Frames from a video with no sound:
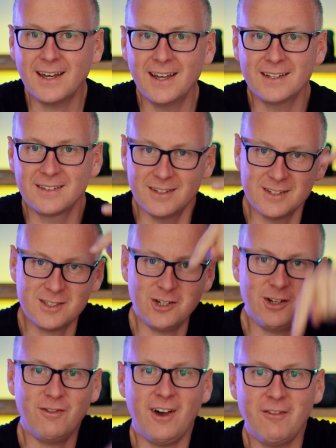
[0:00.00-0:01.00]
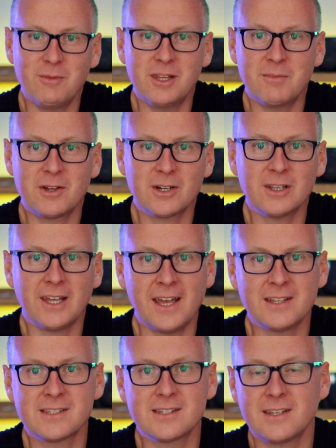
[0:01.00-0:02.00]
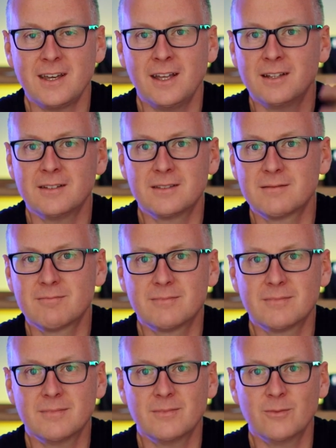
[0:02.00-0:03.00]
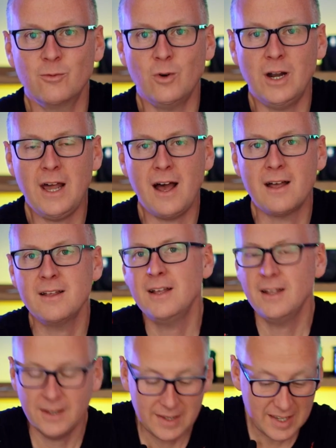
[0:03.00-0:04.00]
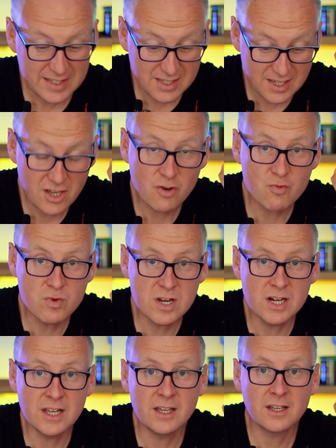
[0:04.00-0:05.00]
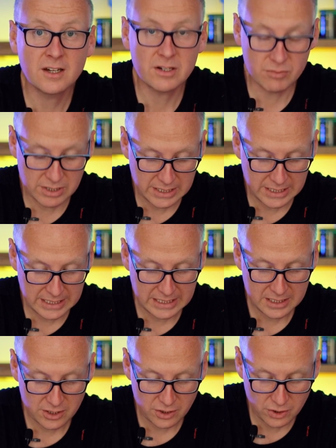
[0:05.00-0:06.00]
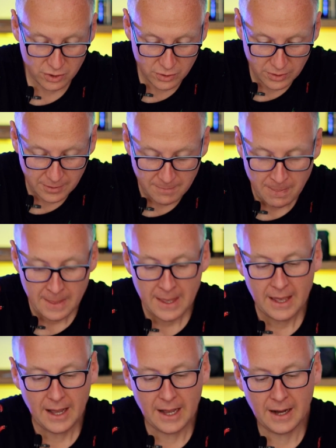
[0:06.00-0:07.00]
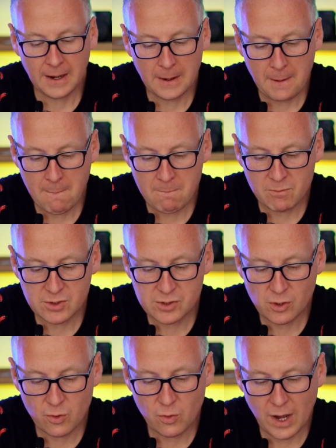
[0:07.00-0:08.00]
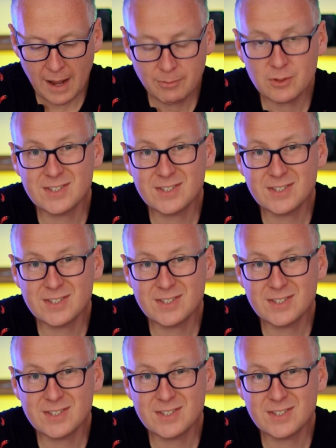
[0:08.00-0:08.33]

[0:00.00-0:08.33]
at this 35 millimeter lens, and voila, it's really good. So up to